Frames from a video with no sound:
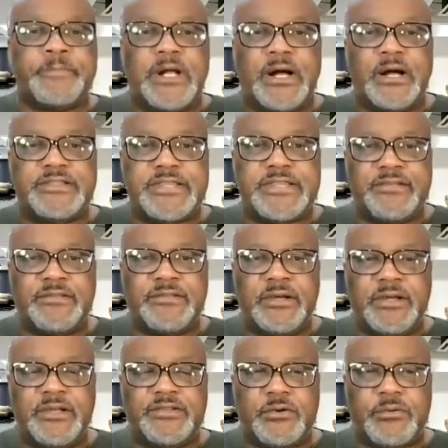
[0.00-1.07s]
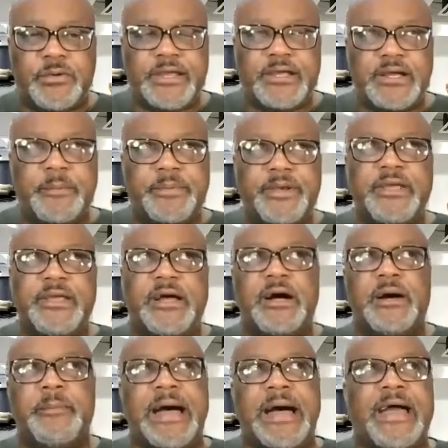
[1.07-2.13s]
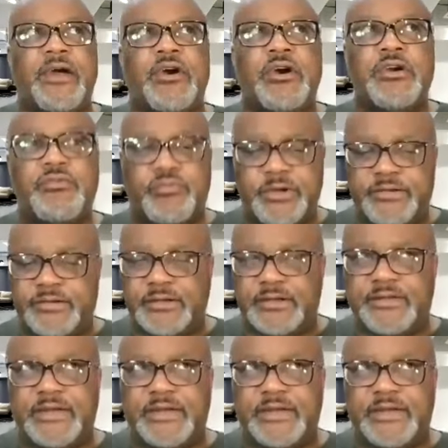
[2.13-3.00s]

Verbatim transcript: Uh, Tesla is a great company. Um, I heard recently